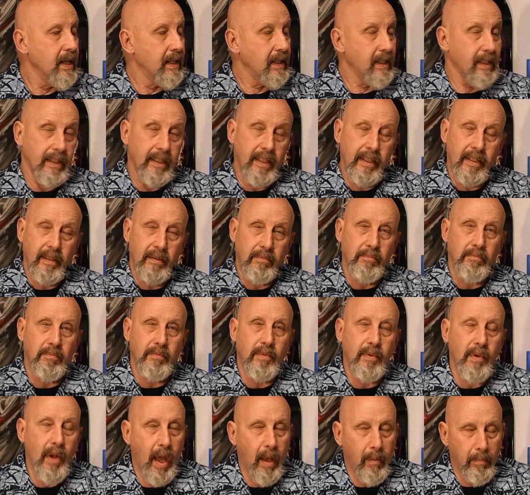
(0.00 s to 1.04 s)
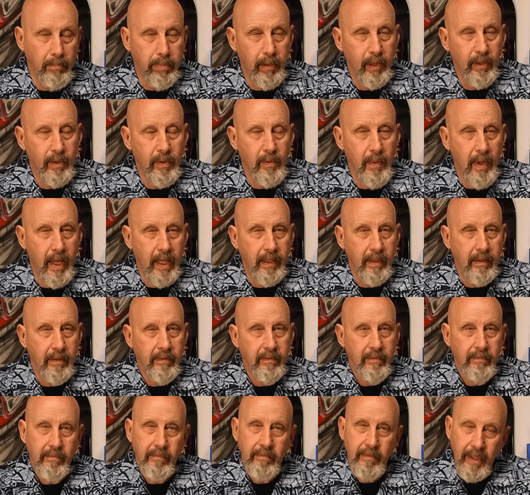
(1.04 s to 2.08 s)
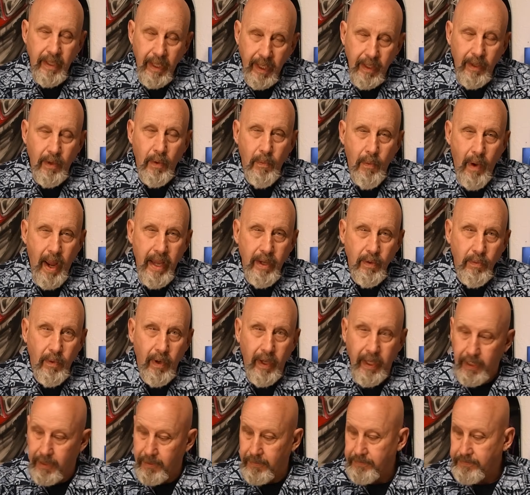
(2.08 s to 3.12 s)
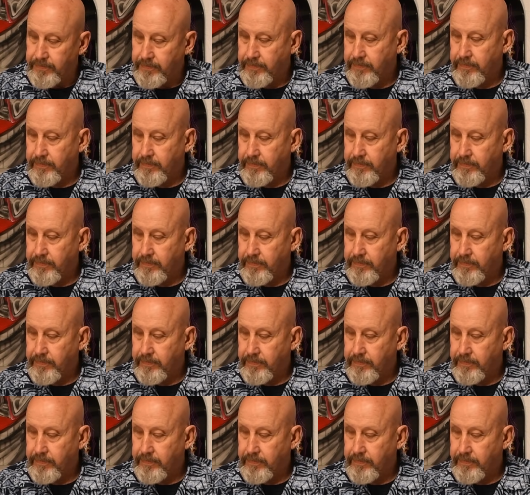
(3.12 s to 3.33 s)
You need a blue one and a white one.